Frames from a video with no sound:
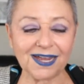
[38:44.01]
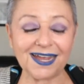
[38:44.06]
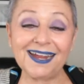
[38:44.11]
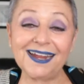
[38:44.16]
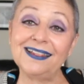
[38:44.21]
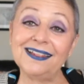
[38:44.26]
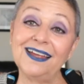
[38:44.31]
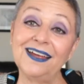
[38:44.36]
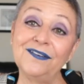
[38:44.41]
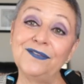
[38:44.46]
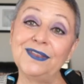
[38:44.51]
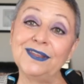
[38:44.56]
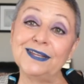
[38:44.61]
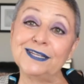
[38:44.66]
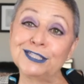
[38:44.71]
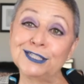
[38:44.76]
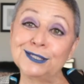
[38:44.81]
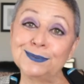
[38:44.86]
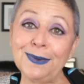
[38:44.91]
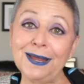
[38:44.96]
I love the
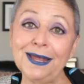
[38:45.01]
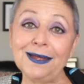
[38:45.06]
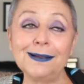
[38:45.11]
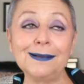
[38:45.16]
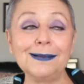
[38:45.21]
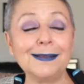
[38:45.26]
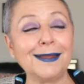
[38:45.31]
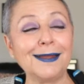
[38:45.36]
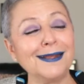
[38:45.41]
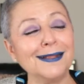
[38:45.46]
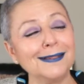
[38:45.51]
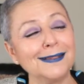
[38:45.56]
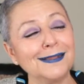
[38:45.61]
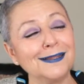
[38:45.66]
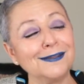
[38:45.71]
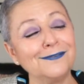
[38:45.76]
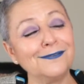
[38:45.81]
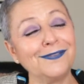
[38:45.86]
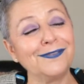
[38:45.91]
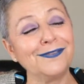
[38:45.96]
smell. I
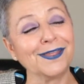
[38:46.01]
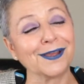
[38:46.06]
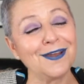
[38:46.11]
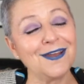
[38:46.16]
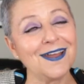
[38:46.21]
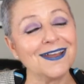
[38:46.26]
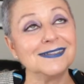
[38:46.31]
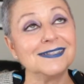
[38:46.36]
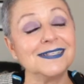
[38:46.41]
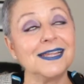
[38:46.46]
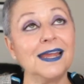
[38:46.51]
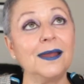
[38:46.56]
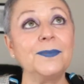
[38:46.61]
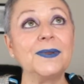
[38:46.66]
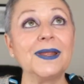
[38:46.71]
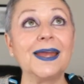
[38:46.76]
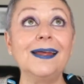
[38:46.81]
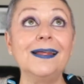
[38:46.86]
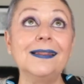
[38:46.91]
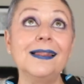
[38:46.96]
love the concept.
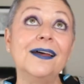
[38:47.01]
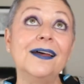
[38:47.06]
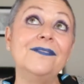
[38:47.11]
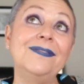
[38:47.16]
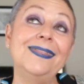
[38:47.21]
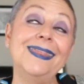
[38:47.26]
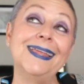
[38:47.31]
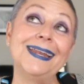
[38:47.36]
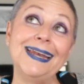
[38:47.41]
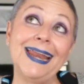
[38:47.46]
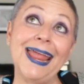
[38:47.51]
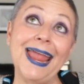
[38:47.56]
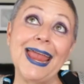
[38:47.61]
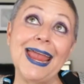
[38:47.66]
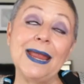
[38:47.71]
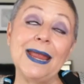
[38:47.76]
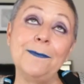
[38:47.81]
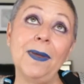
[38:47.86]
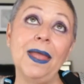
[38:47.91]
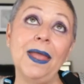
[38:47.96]
I love the
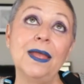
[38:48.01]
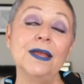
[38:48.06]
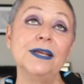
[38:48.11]
name.